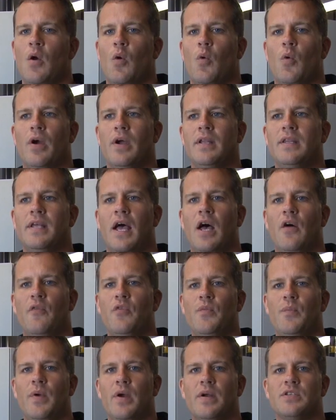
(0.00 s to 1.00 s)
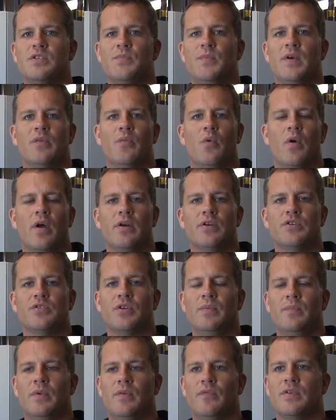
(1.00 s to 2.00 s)
We're at the Alfred Merritt Smith Water
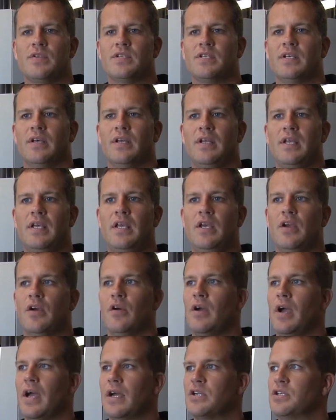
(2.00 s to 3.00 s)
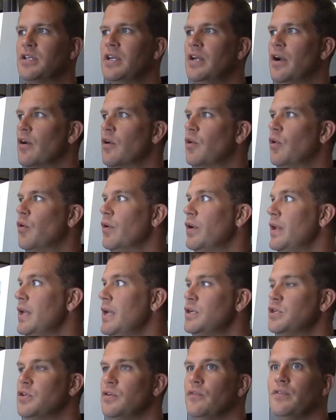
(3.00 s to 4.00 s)
Treatment Facility here, actually in our
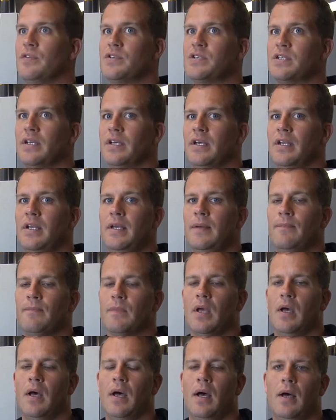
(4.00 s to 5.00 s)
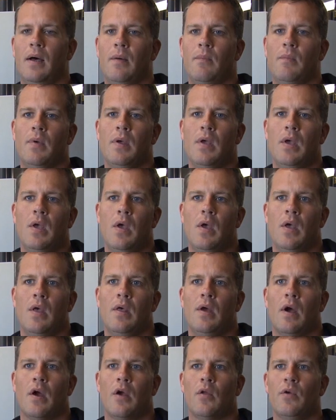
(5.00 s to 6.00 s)
chlorination facility.
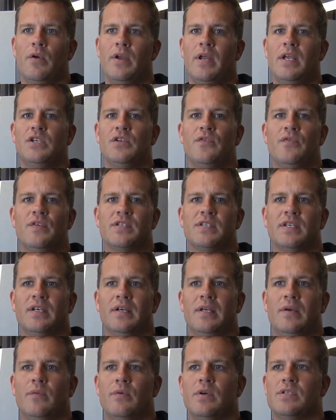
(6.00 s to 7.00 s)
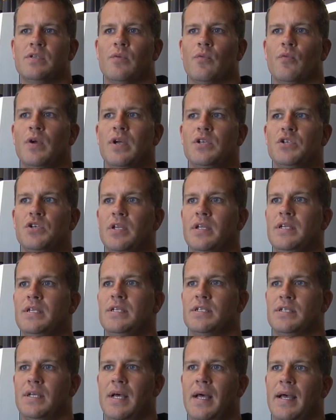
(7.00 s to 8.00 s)
Our chlorination facility was originally
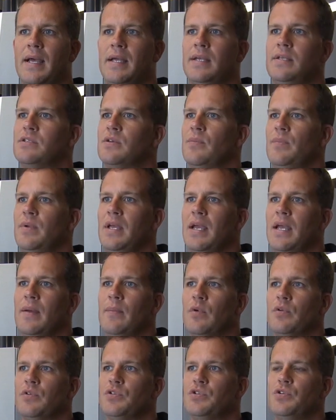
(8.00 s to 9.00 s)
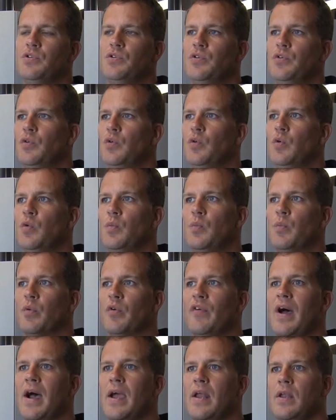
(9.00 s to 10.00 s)
designed to be able to
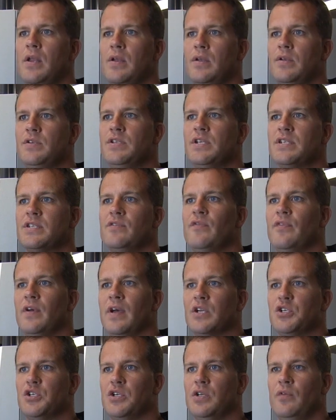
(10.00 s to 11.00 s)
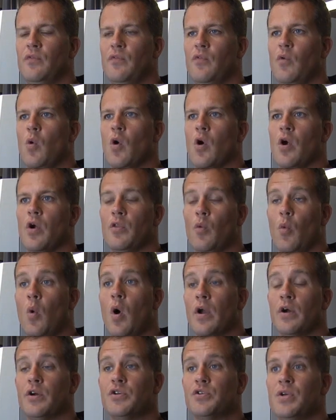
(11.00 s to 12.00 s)
provide disinfection for the
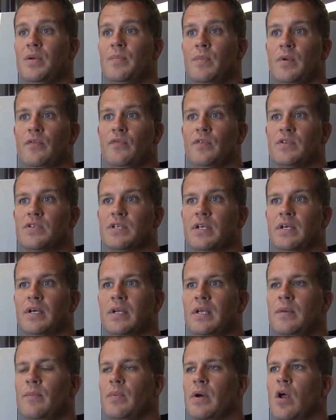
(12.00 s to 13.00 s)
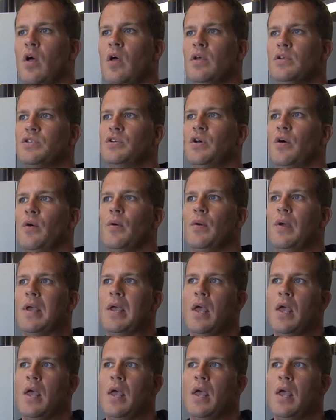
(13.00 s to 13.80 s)
water treatment facility, but also